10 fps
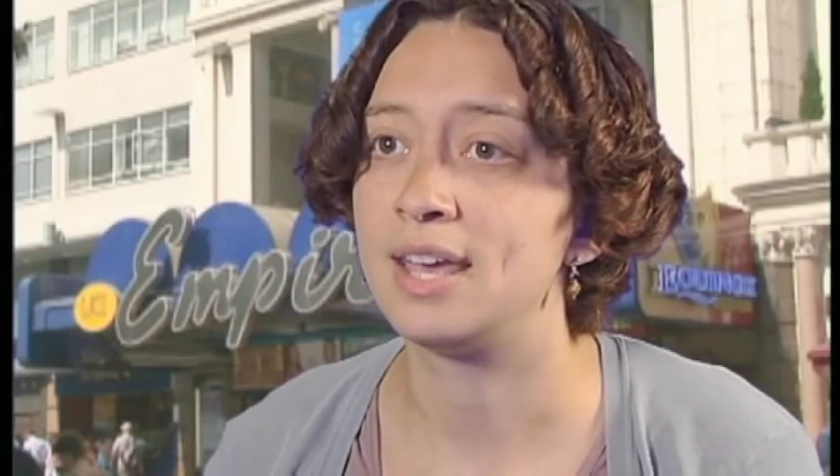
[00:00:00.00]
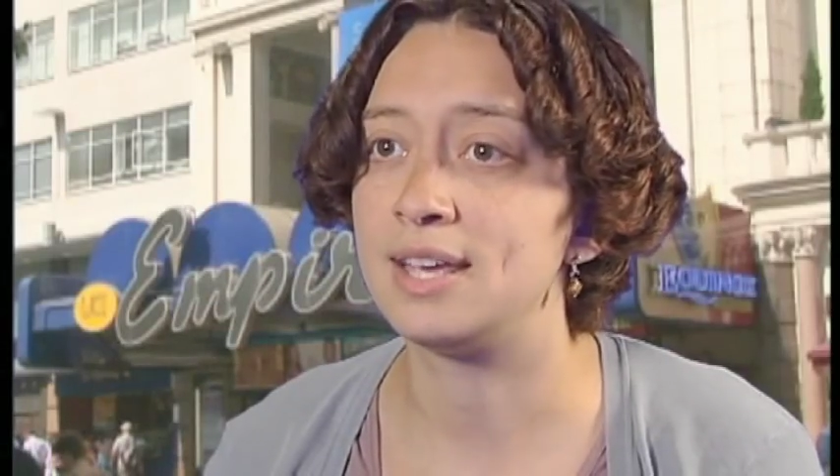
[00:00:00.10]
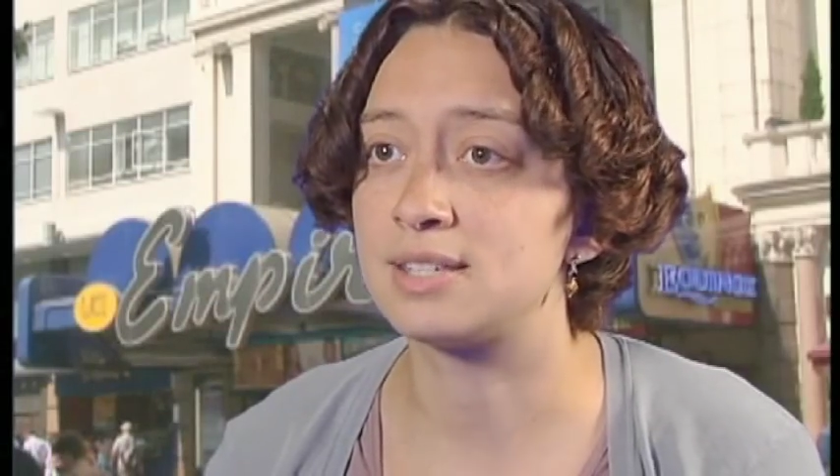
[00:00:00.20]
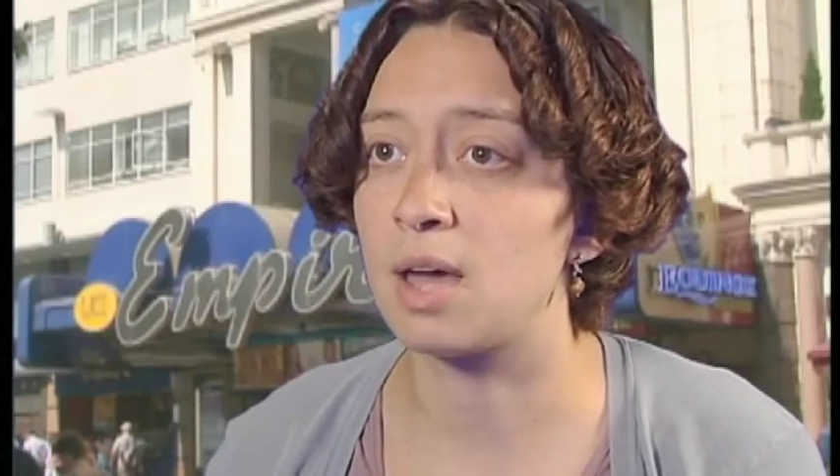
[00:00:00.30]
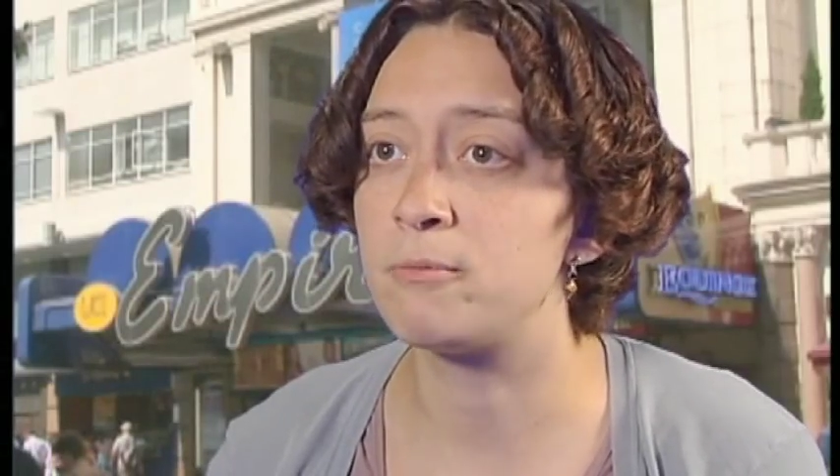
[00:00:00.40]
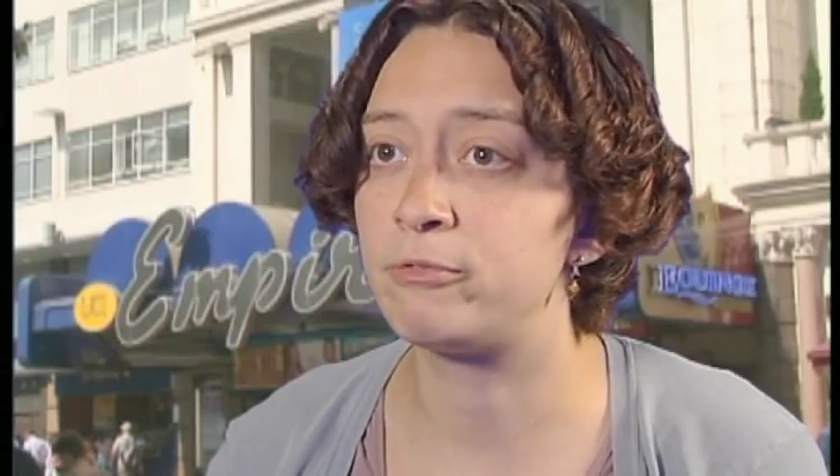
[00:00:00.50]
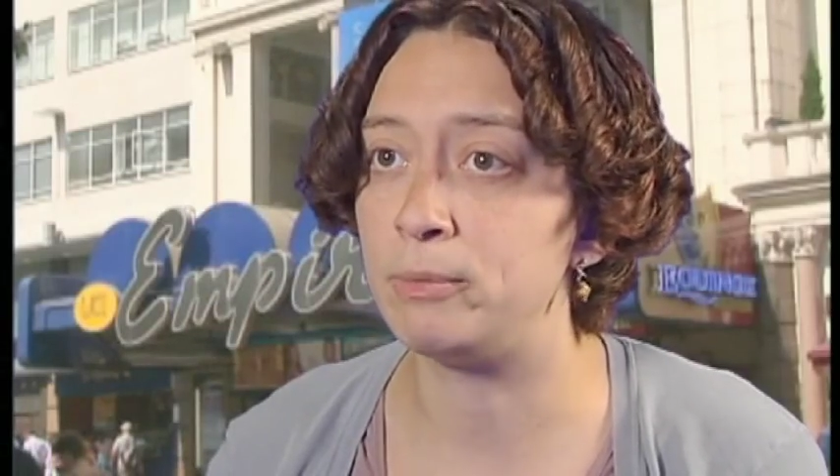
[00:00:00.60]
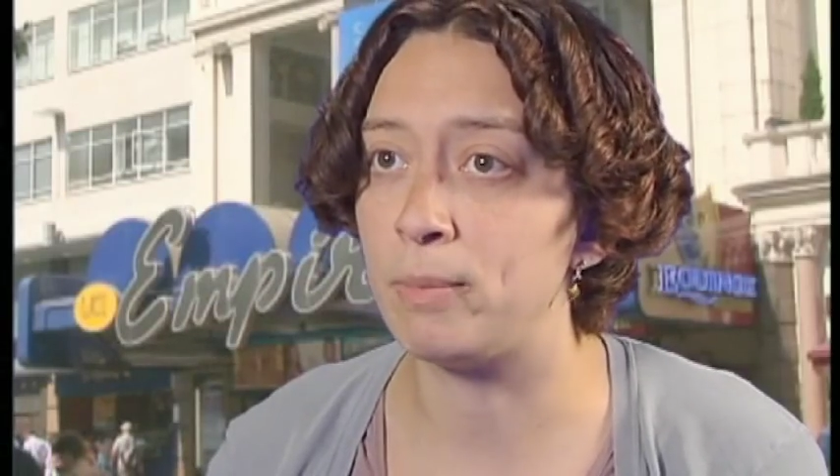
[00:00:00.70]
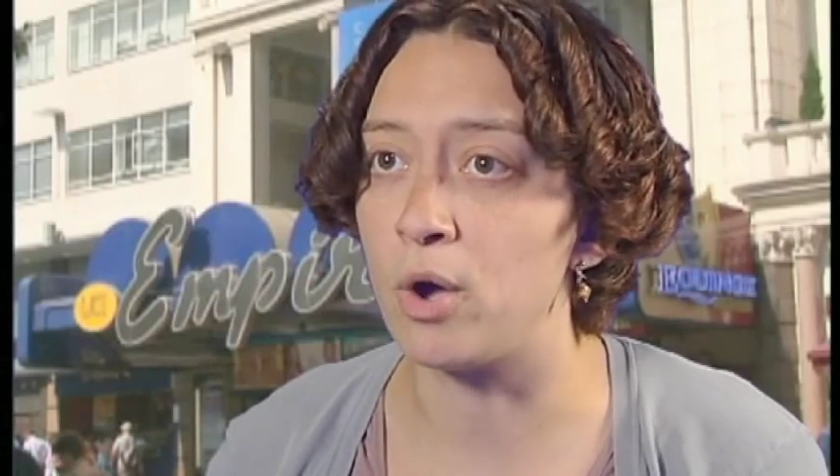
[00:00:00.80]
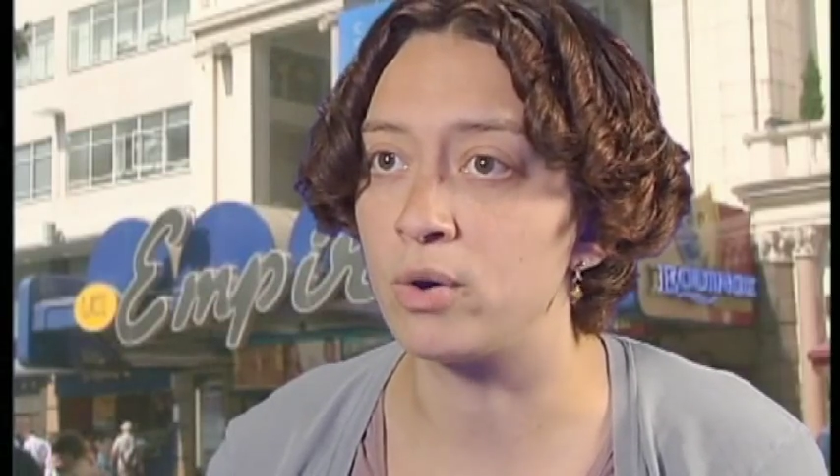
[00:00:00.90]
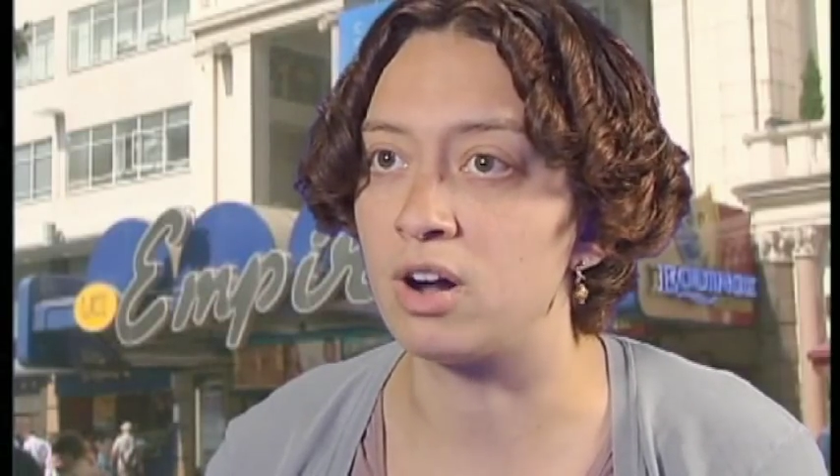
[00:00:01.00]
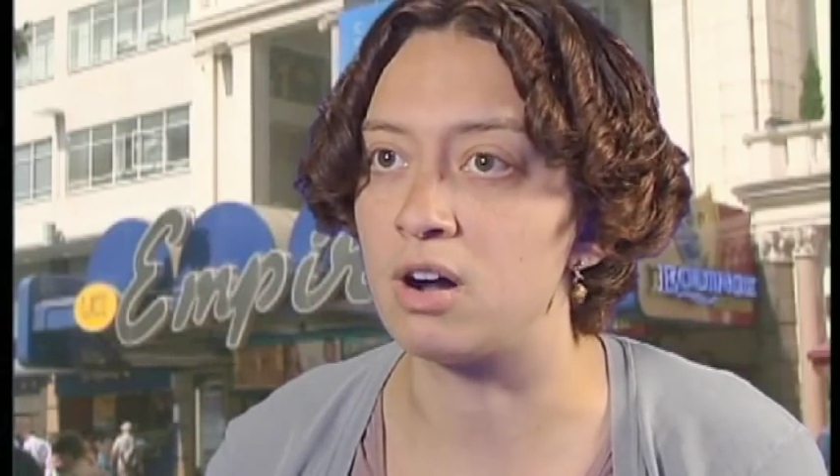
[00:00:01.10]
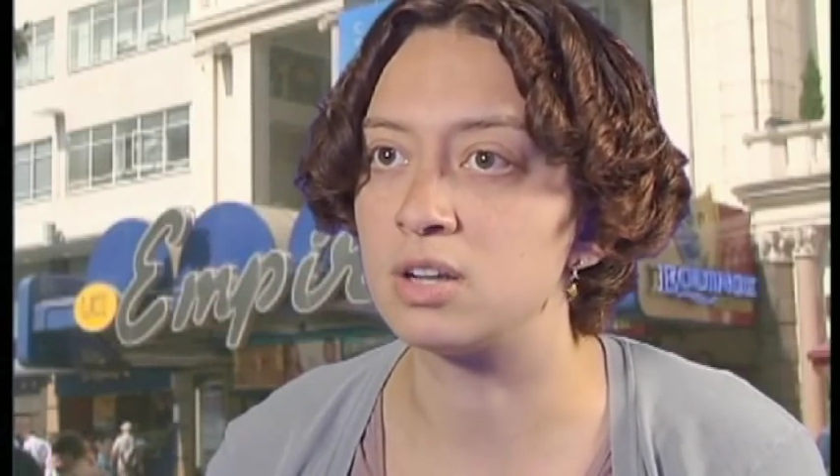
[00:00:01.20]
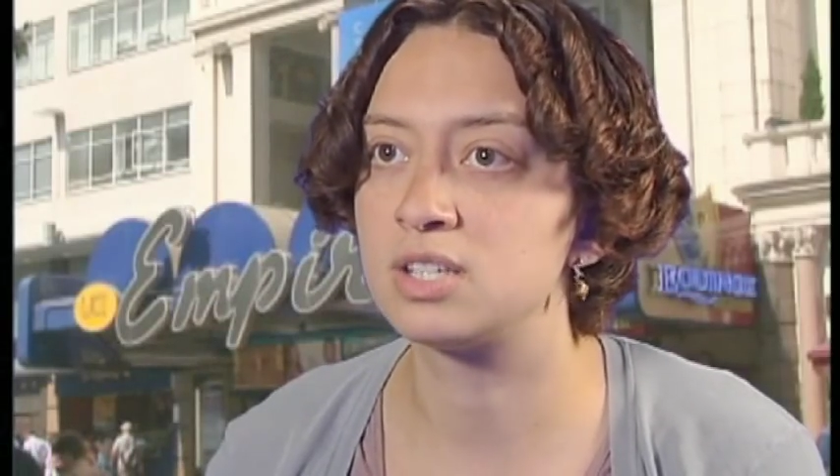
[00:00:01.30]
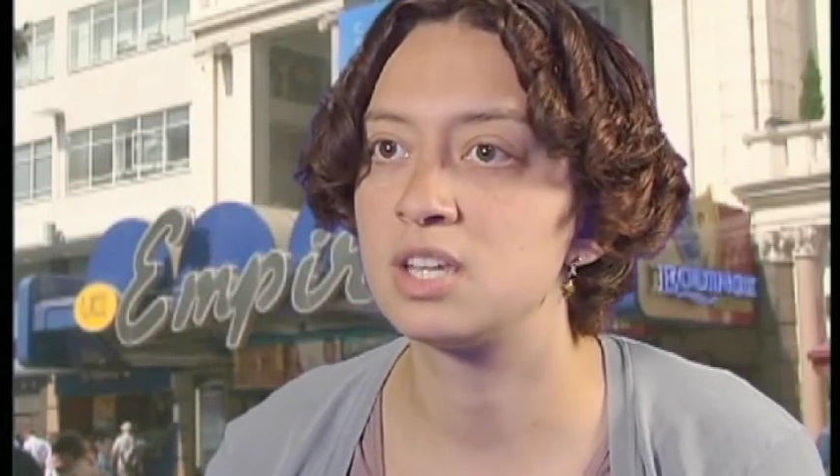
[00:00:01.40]
is Humphrey
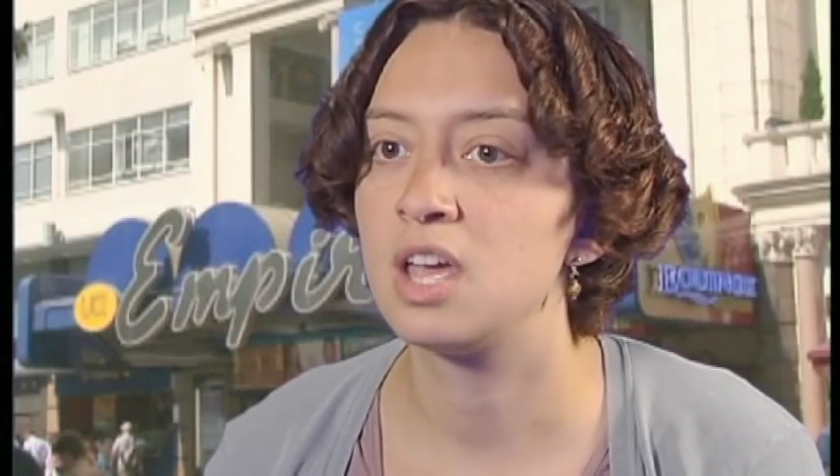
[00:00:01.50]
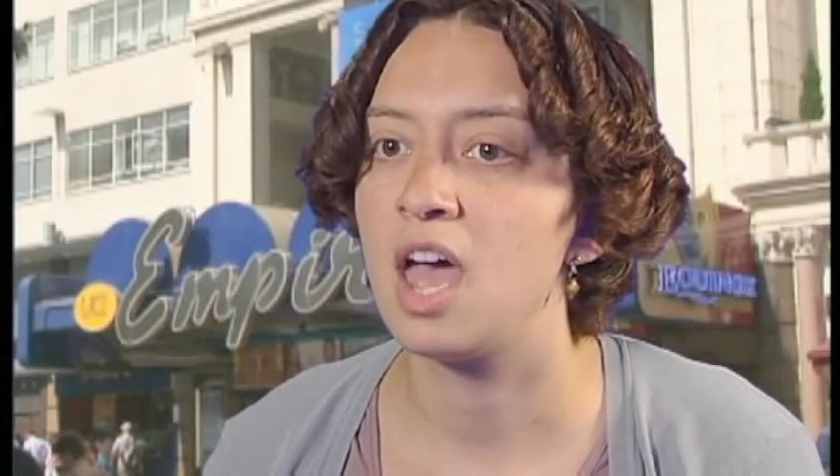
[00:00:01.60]
Bogart,